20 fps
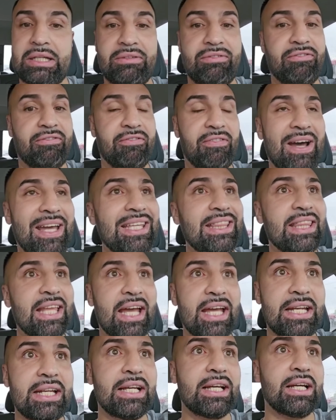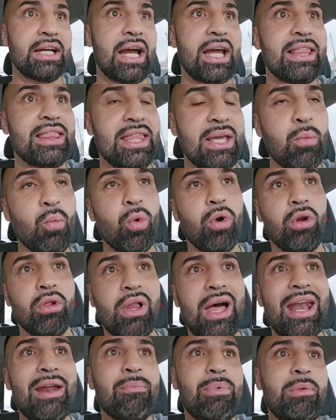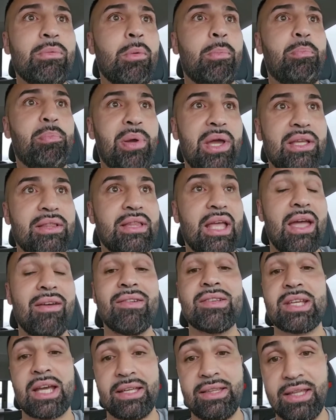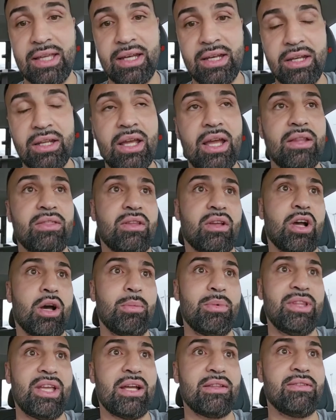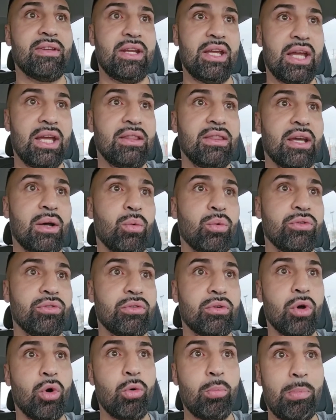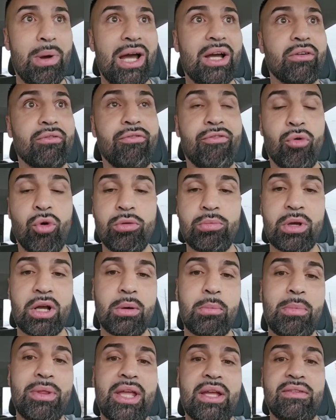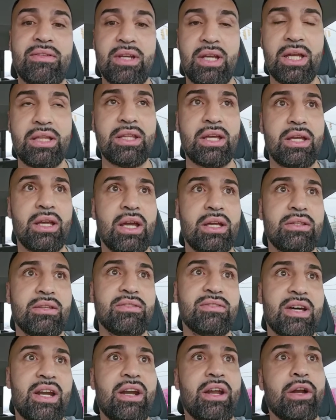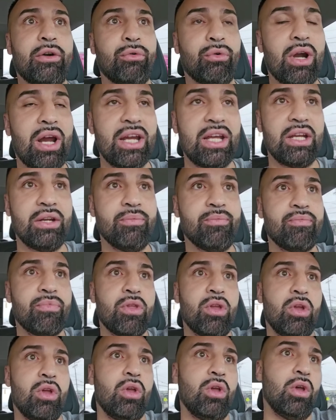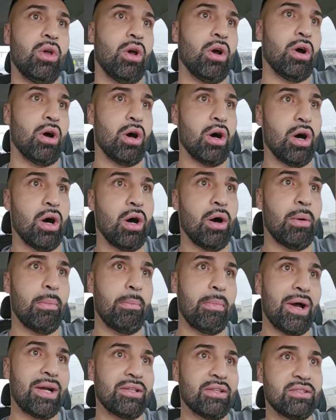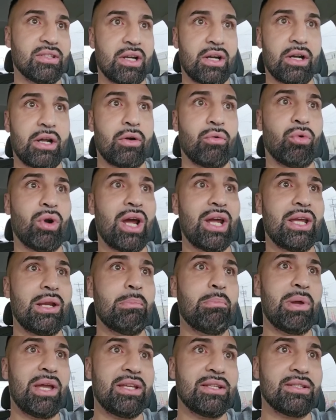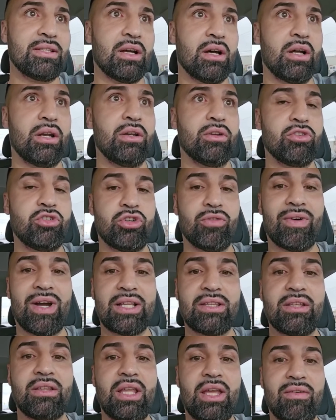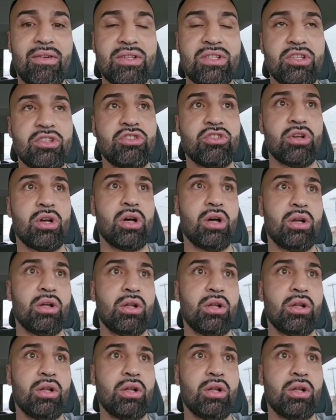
fight that I think where a lot of people picked Davis, I didn't. At coming down to the end, I was going back and forth, but coming down to the end, I decided on Ryan. I decided on Ryan based on Gervonta Davis's